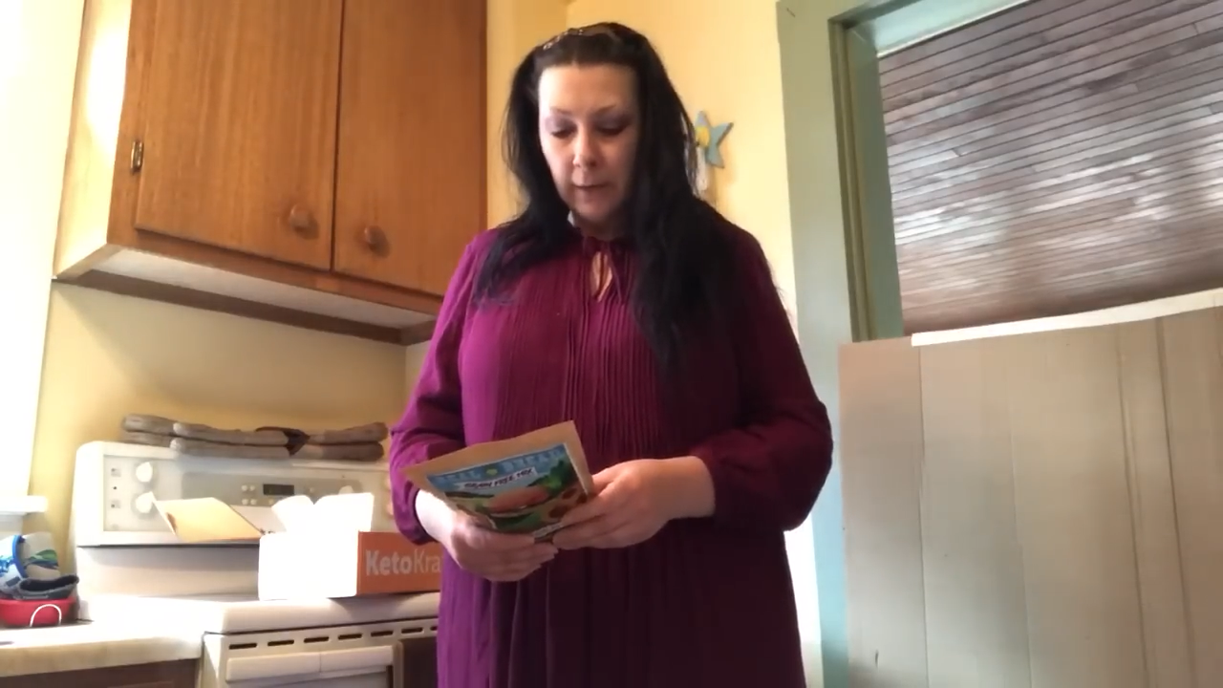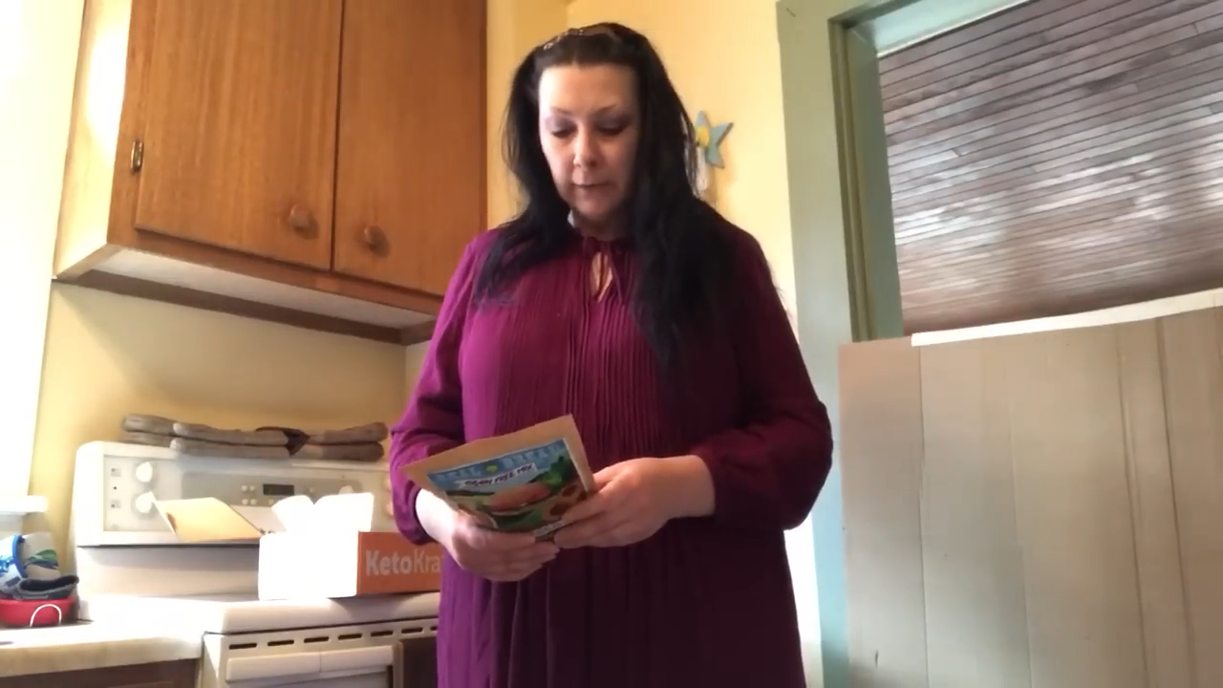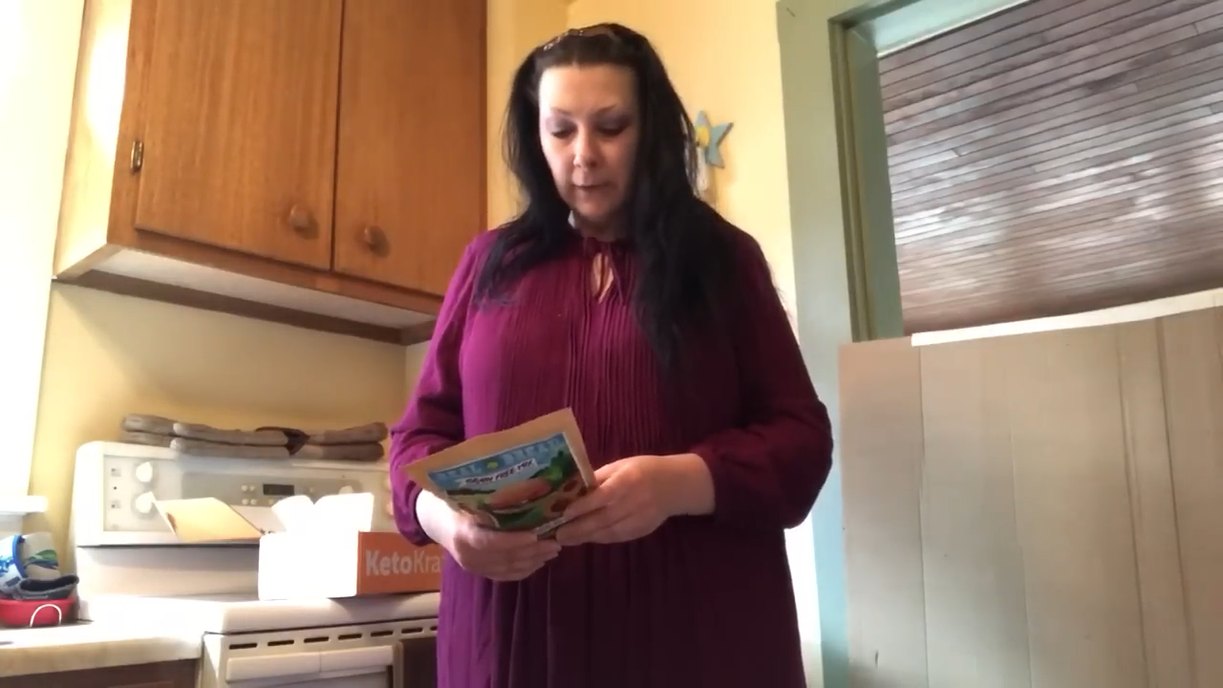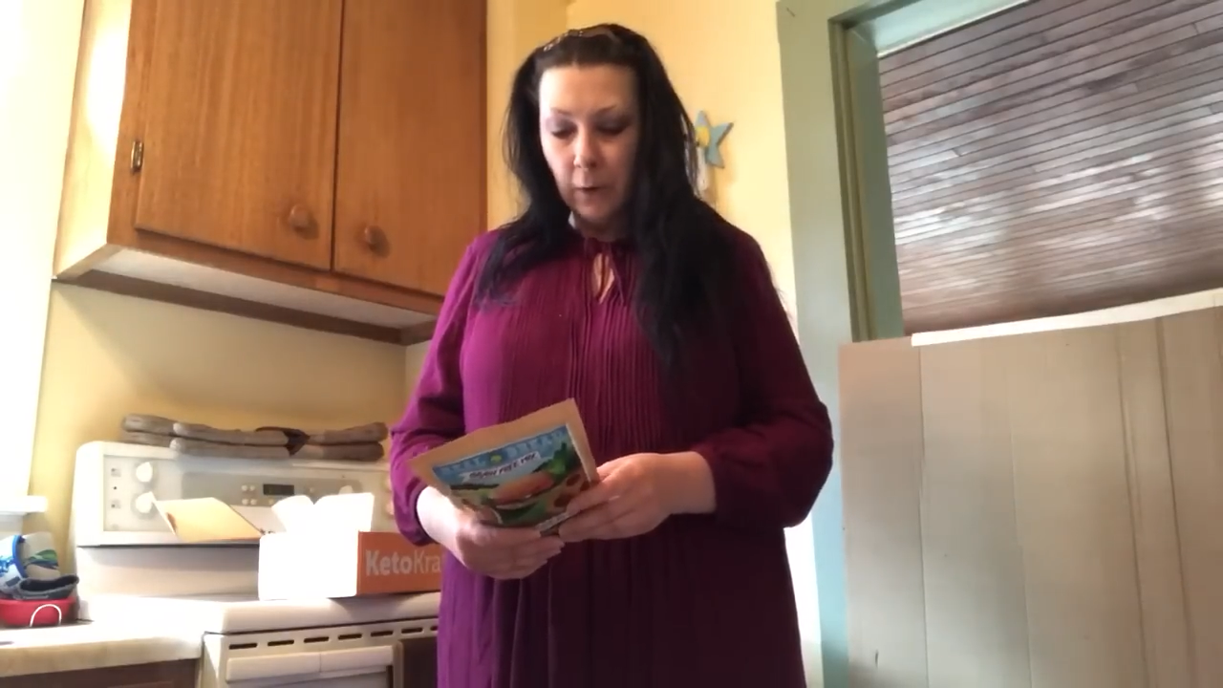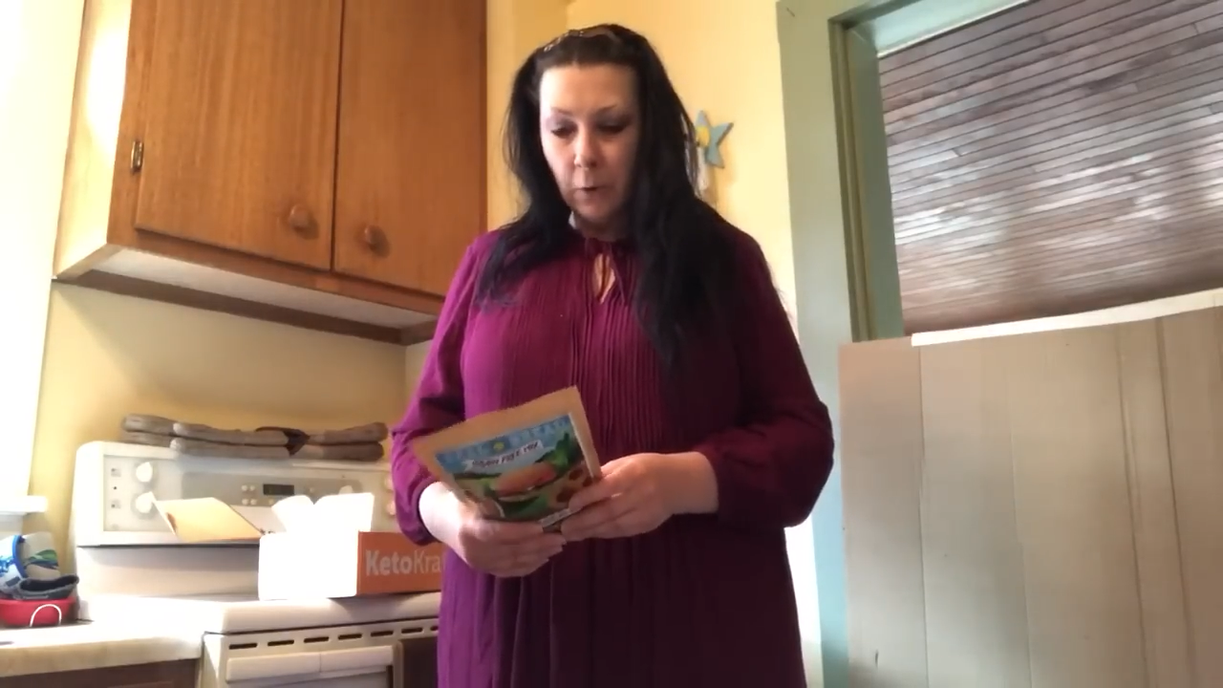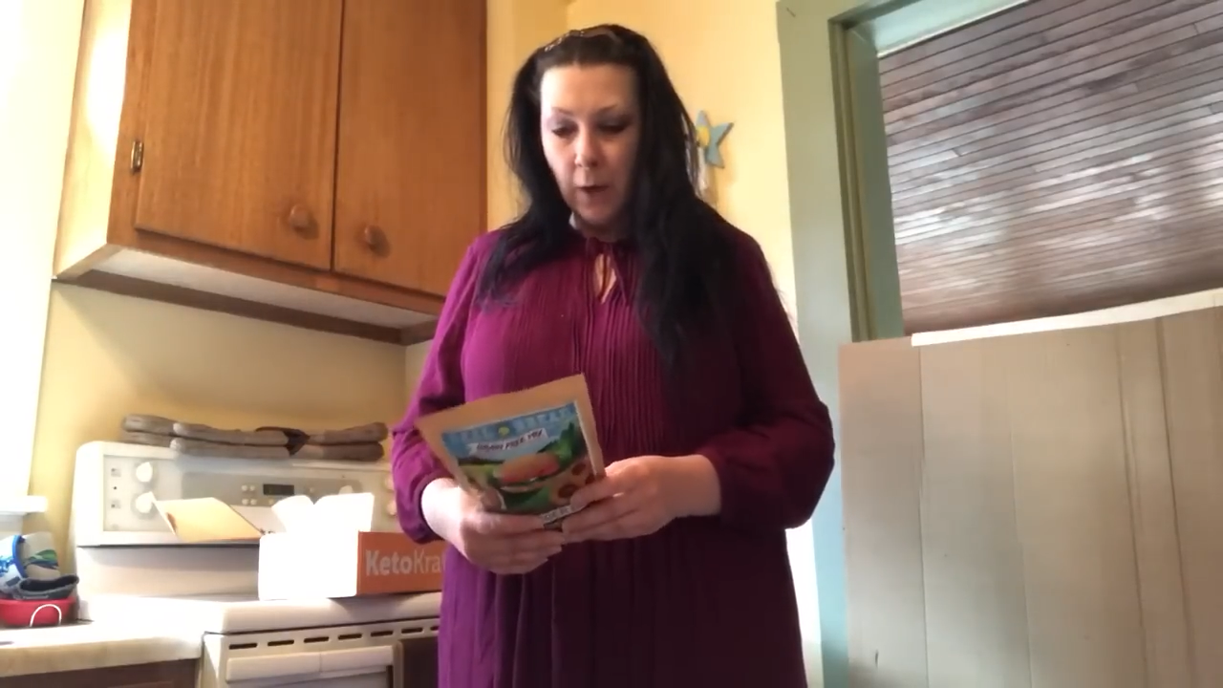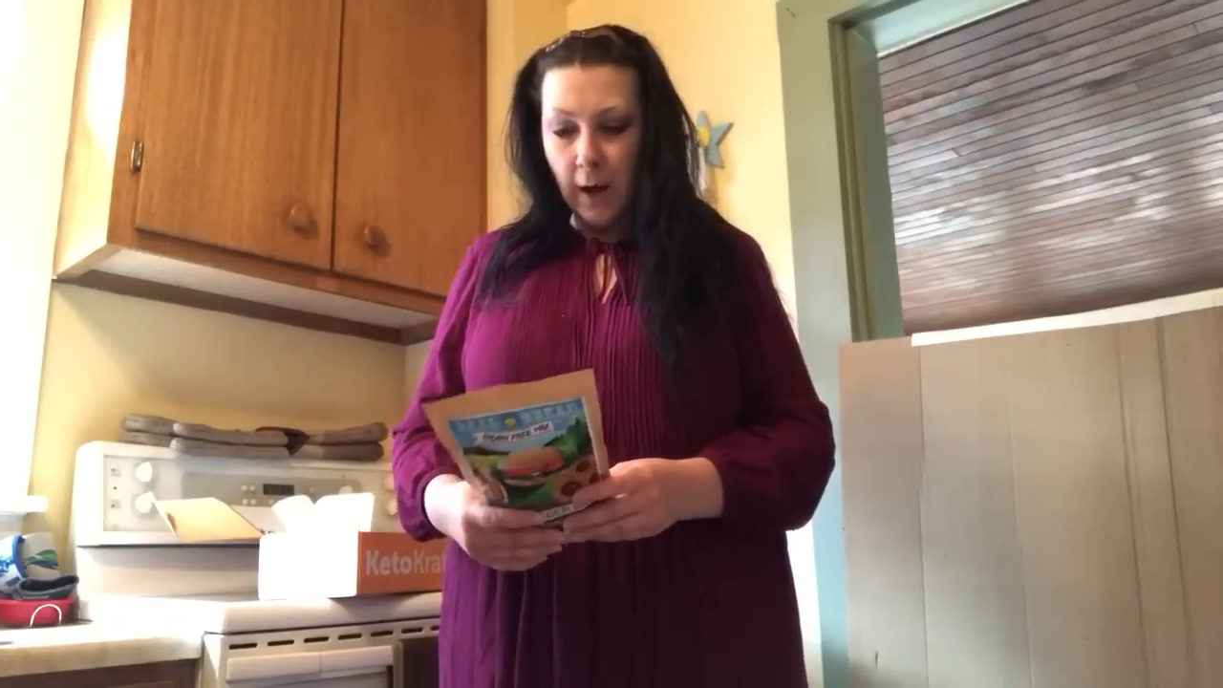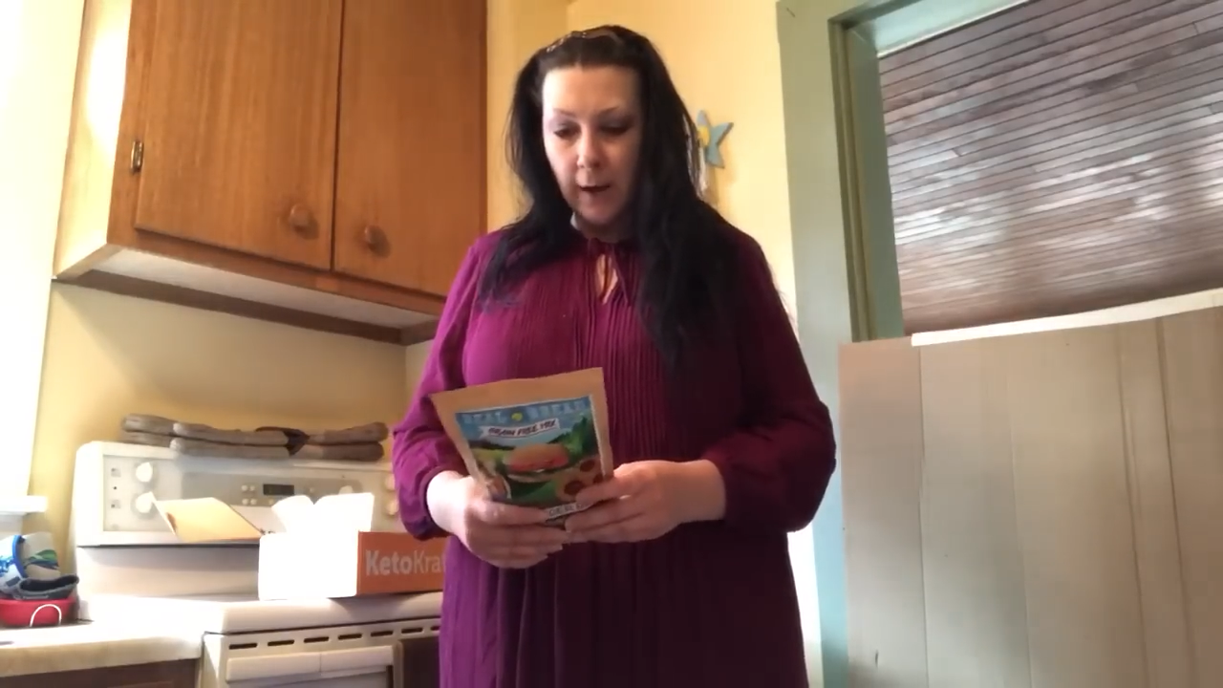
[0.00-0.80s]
So